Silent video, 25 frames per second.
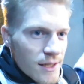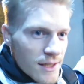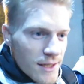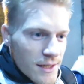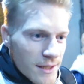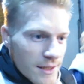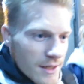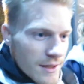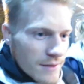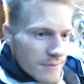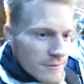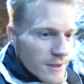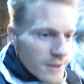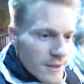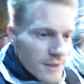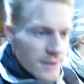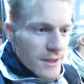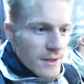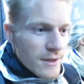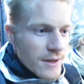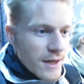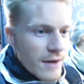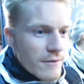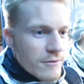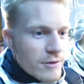And I'm going to
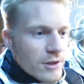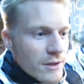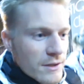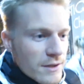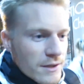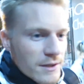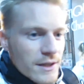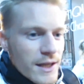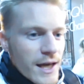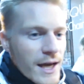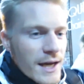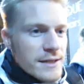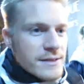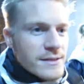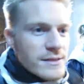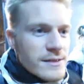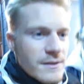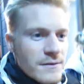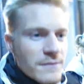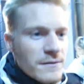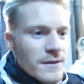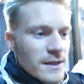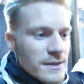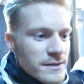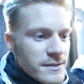go and have a look at that, see
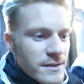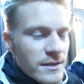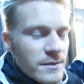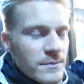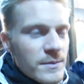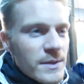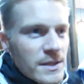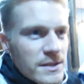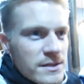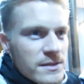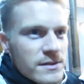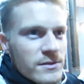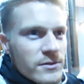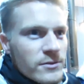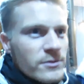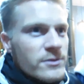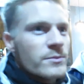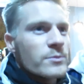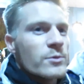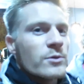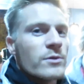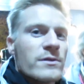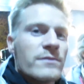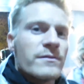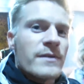if that's going to be a
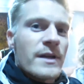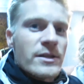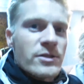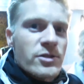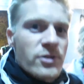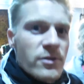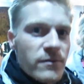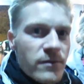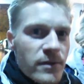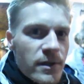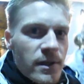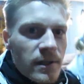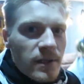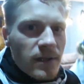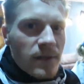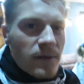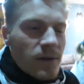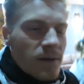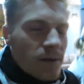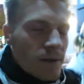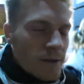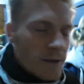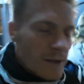suitable adventure vehicle.